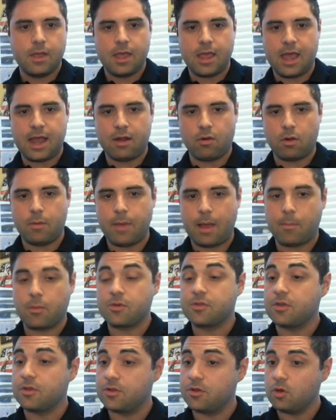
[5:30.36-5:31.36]
and it
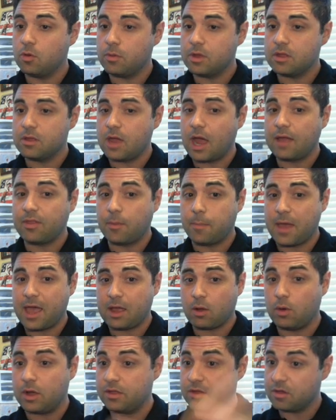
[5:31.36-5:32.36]
remembers to zoom in on the
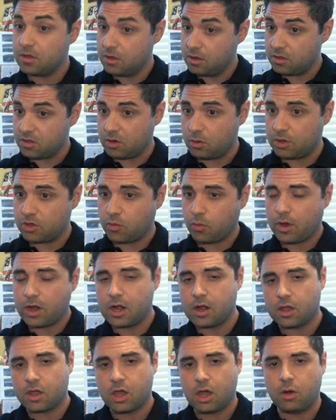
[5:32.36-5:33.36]
penguins. So it's ready
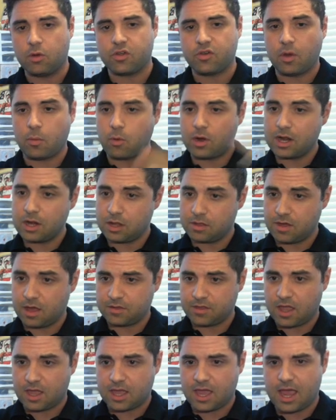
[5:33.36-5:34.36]
to go. So I'm ready to
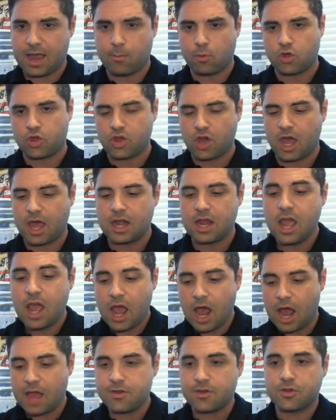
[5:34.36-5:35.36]
take that camera shot.
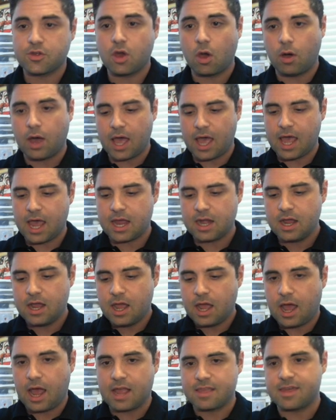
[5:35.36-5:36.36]
I just go ahead,
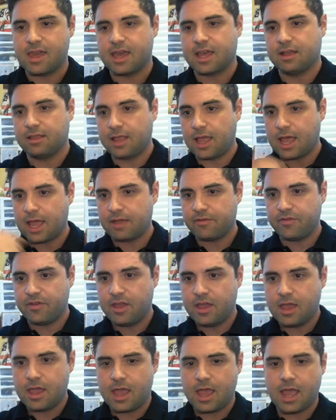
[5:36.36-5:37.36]
I take it live,
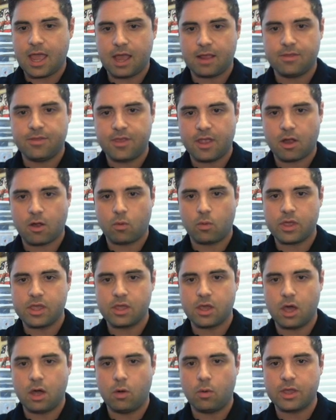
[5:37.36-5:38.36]
and there we
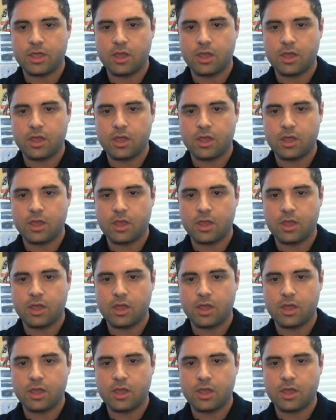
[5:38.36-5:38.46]
go. We